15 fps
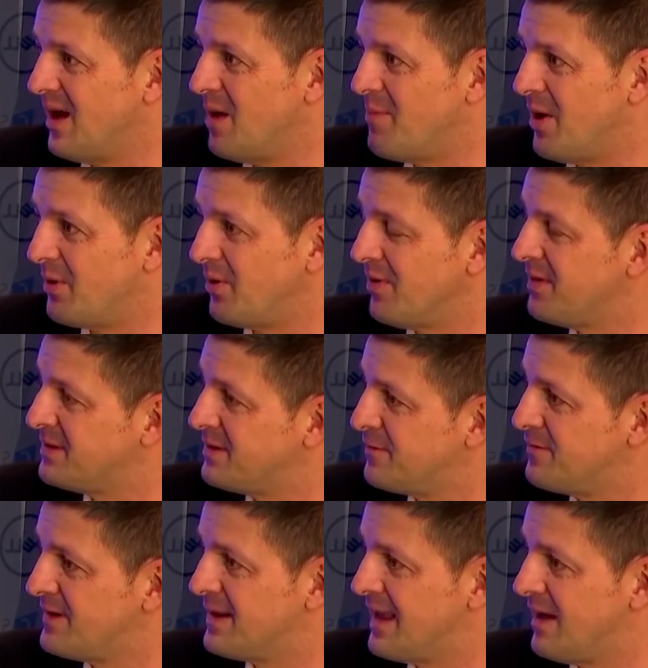about all the
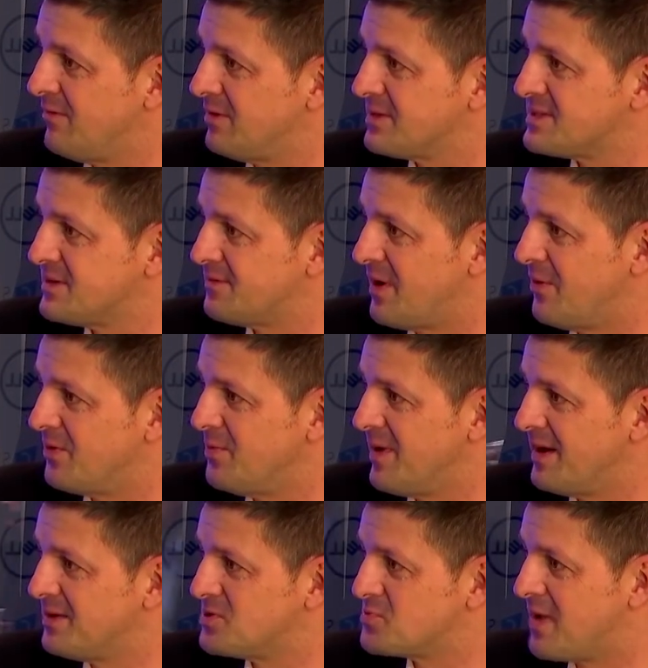different levels of
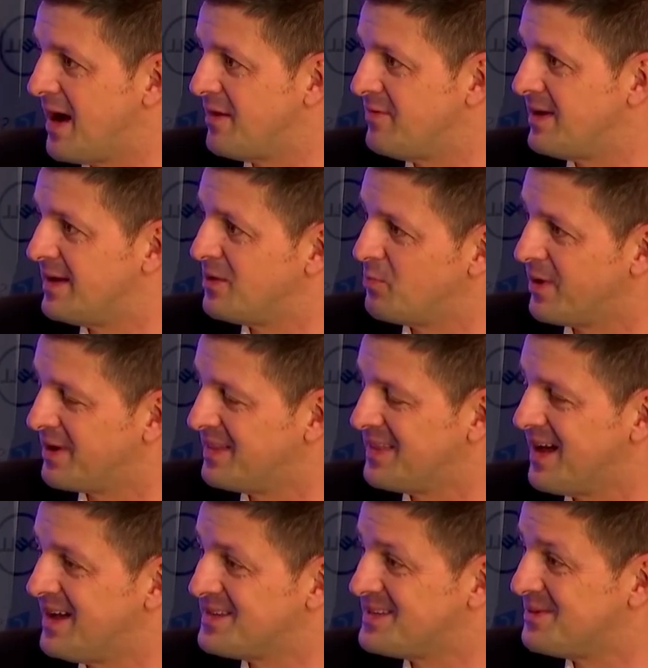automated driving and what
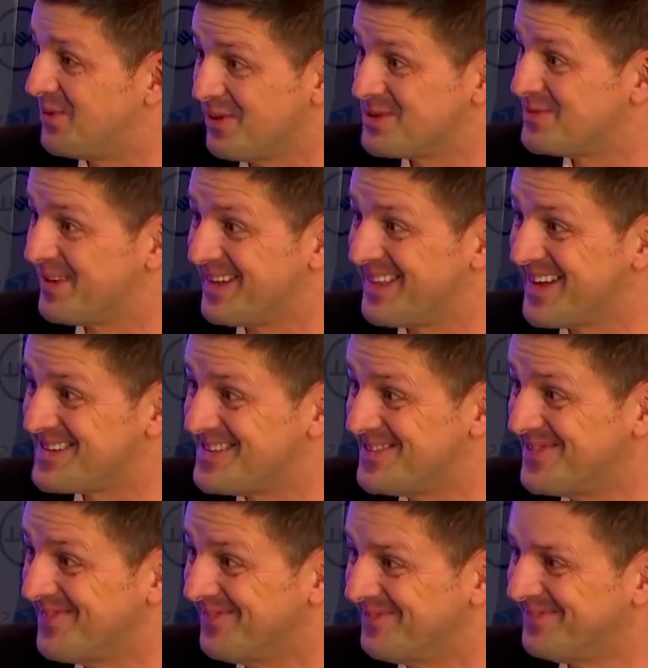it does and also what it
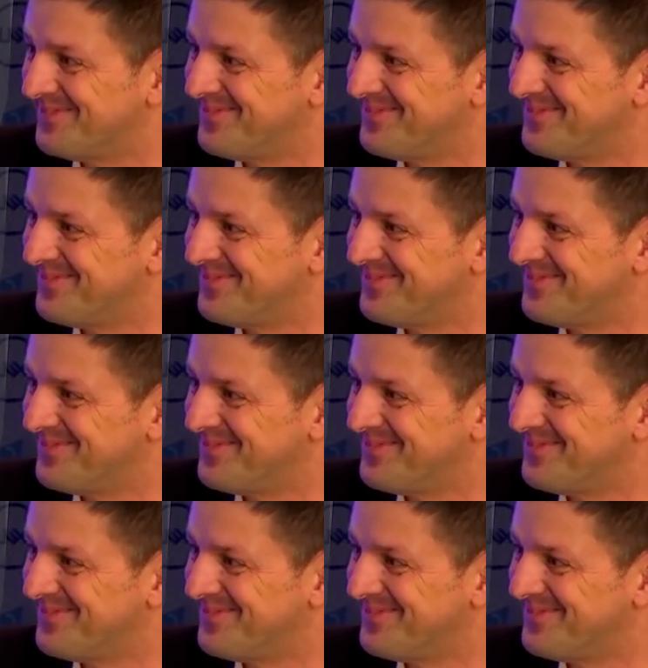doesn't do.